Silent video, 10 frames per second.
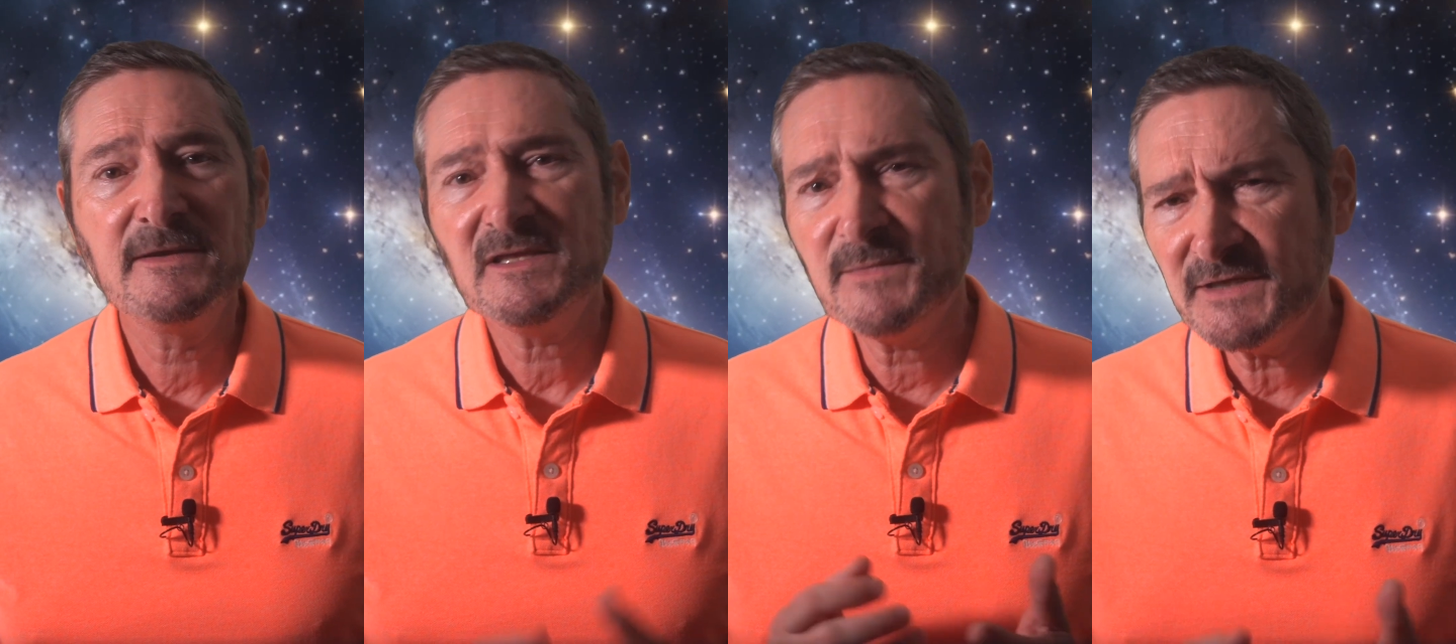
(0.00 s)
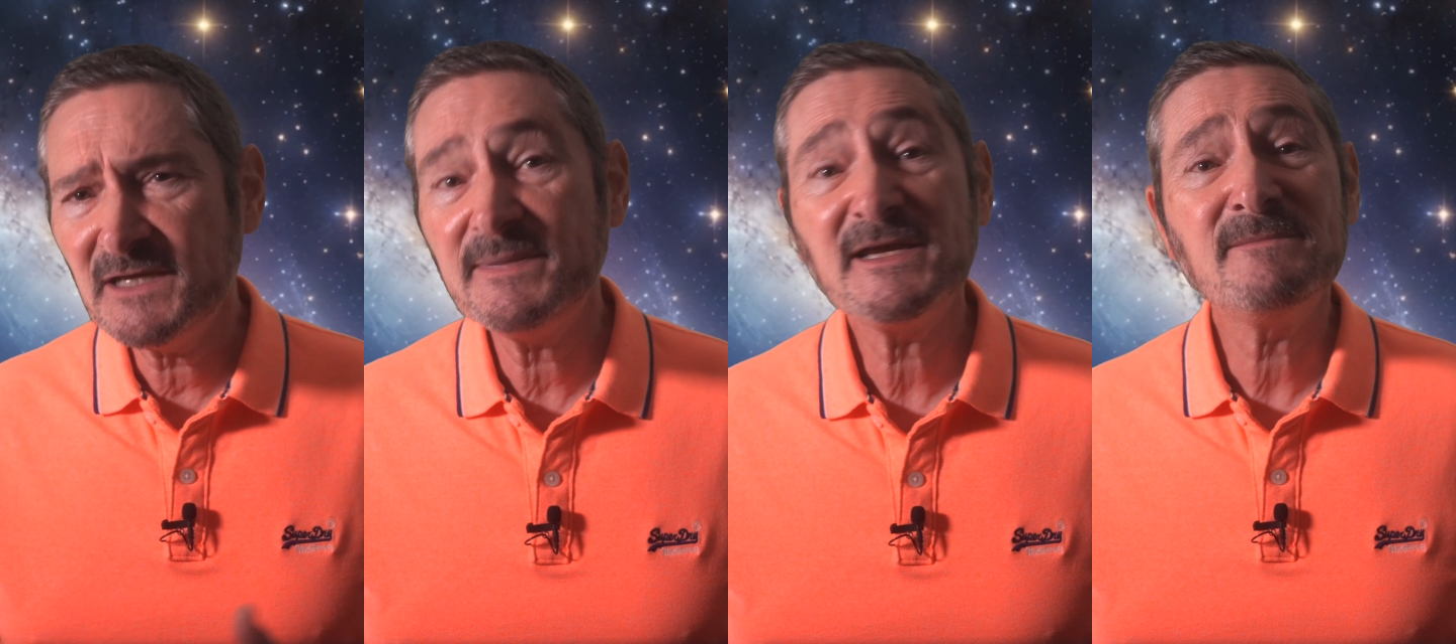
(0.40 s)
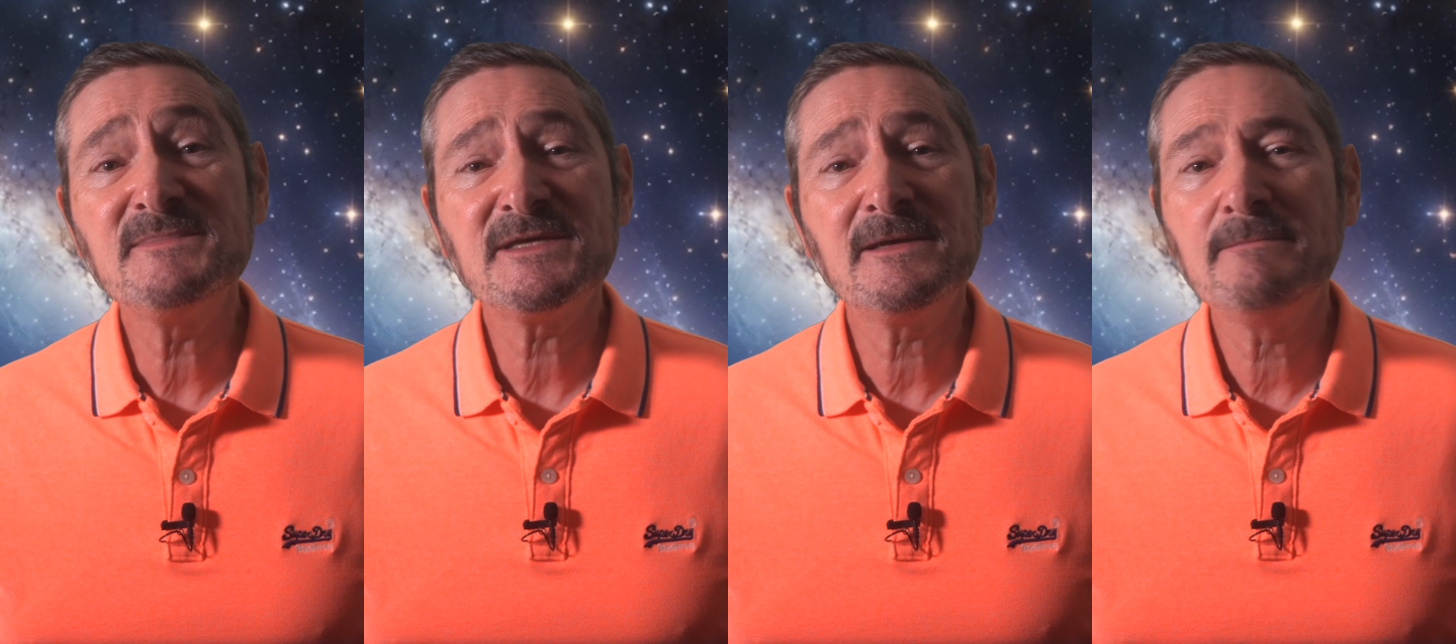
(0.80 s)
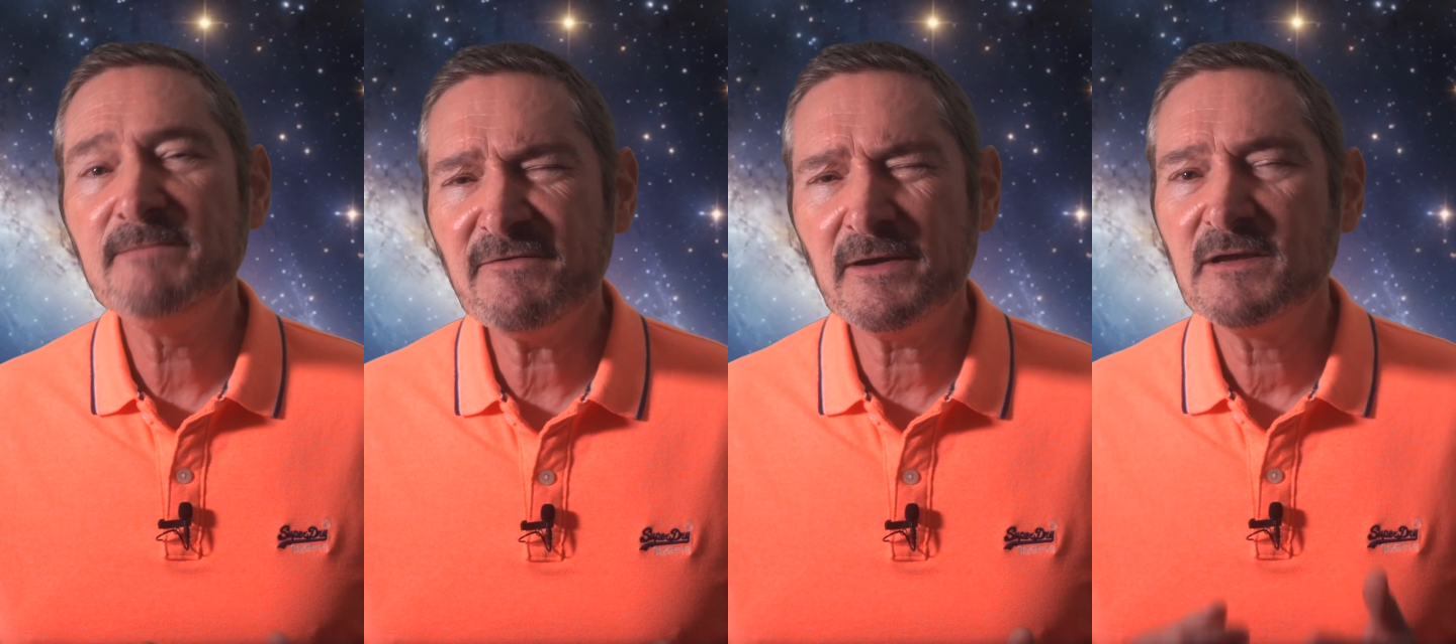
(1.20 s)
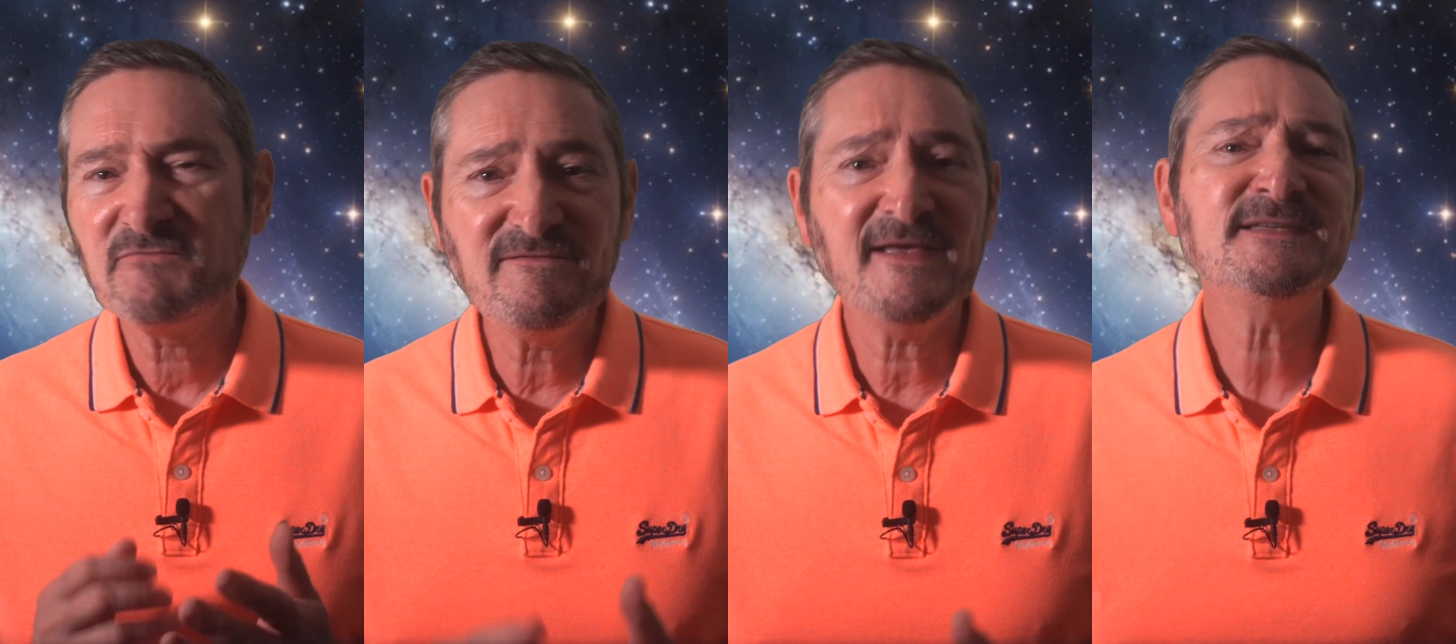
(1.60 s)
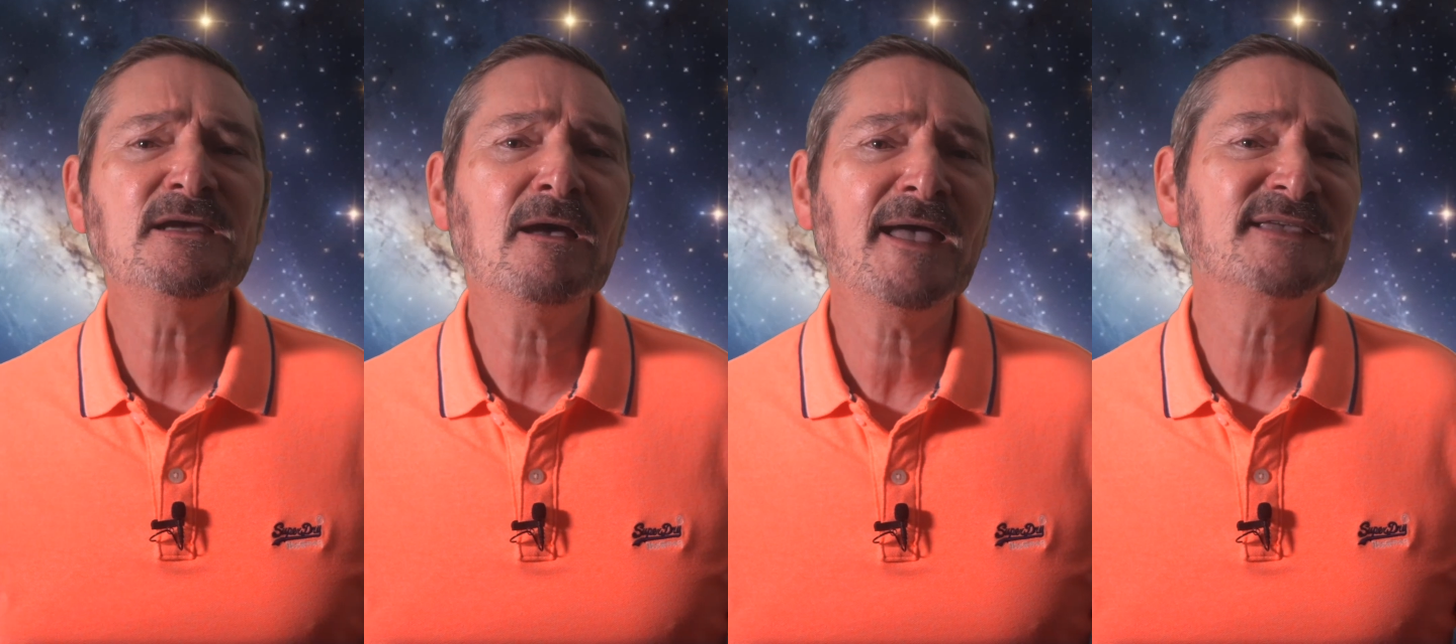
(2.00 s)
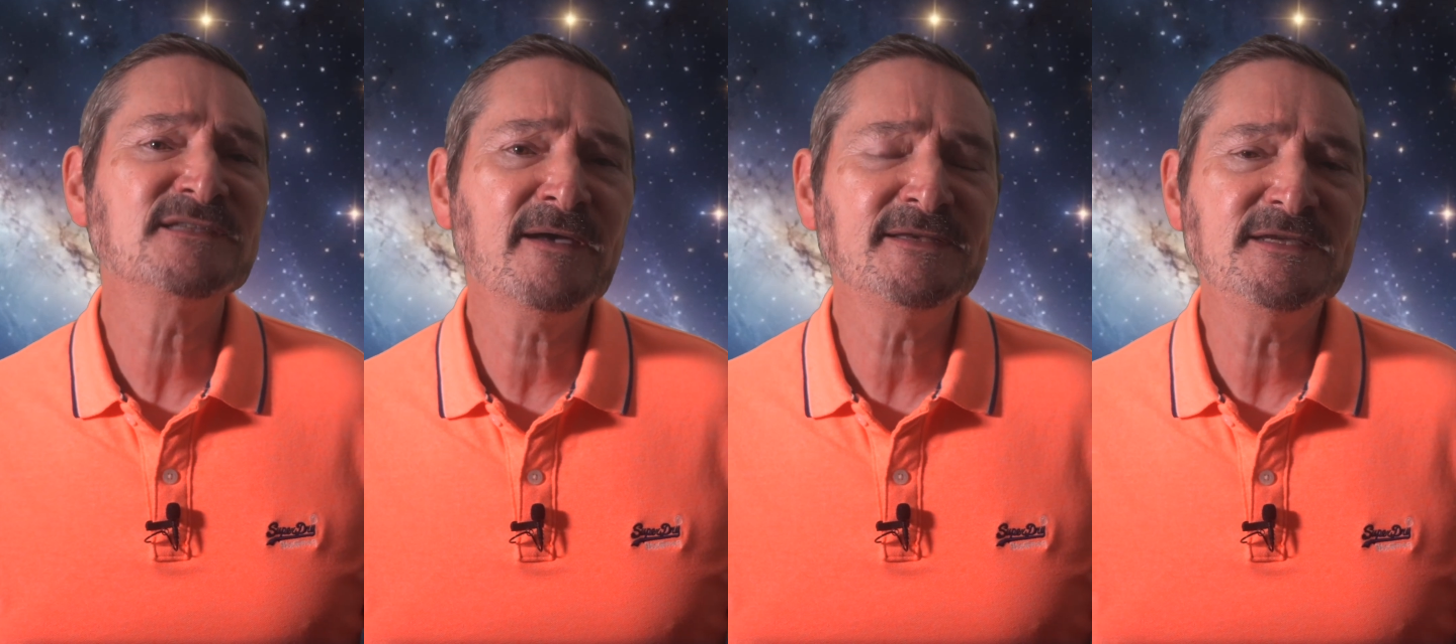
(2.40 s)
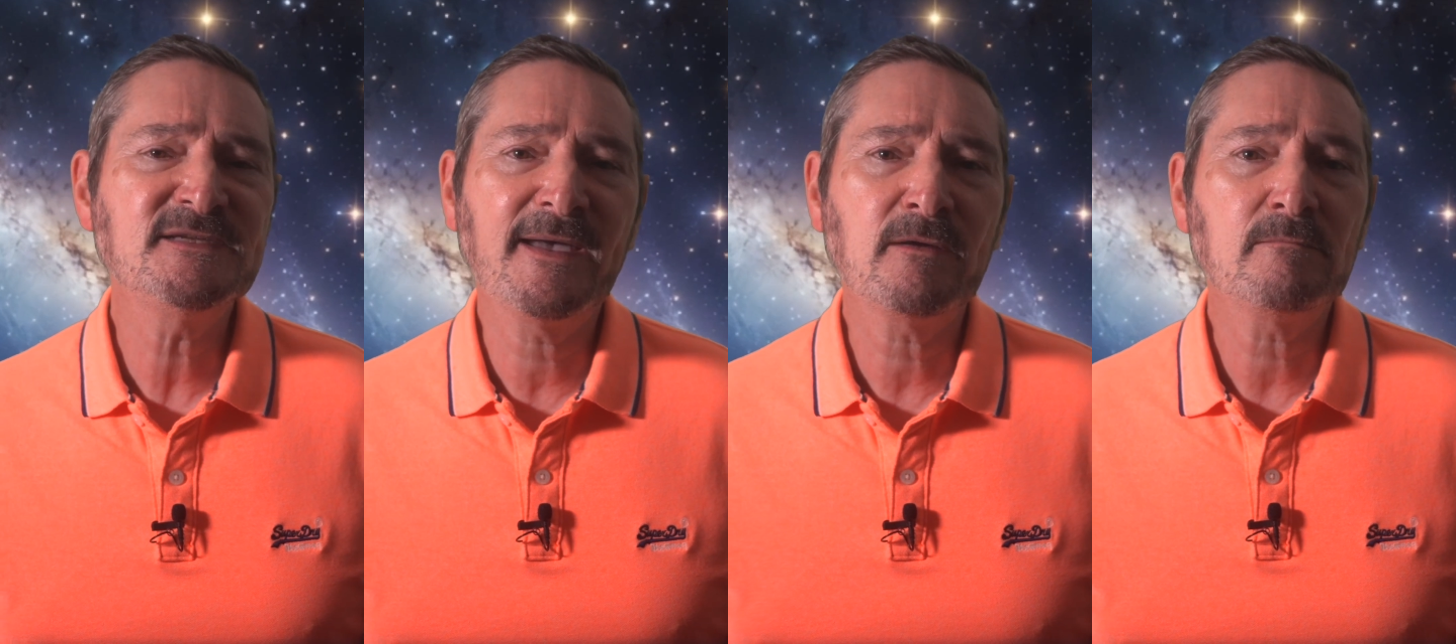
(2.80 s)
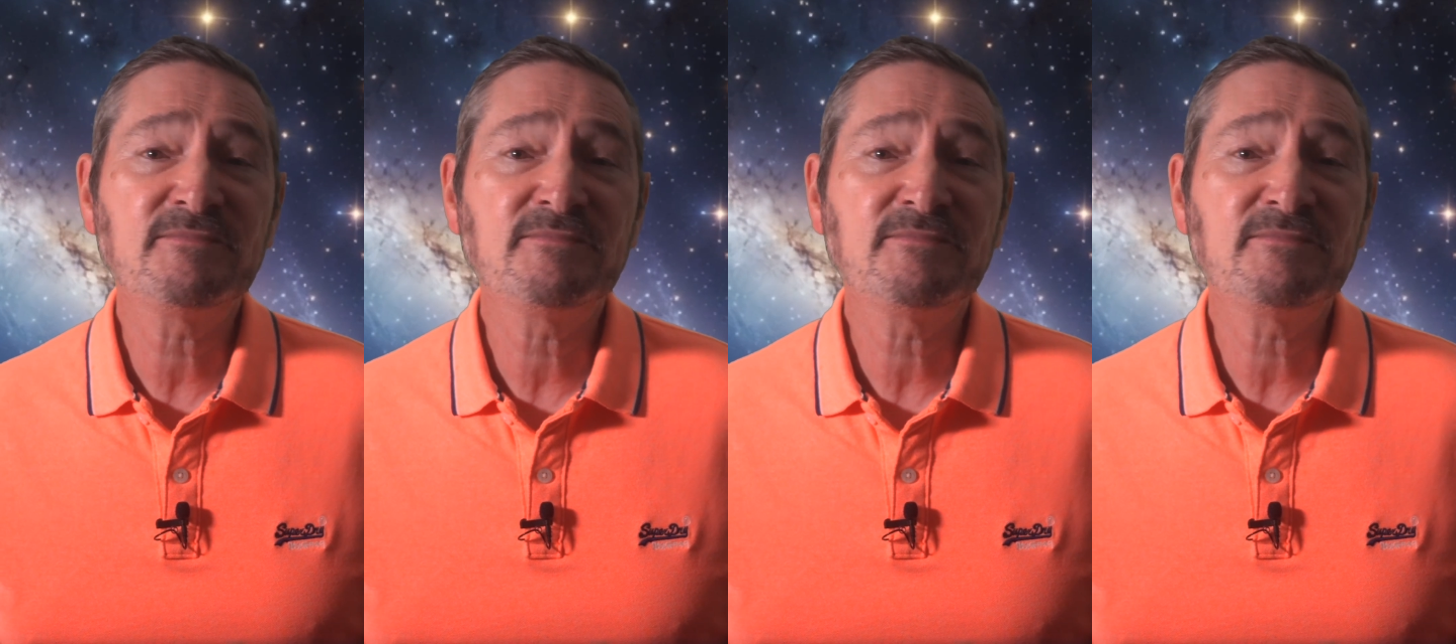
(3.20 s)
The machine becomes a mirror, reflecting our anxieties about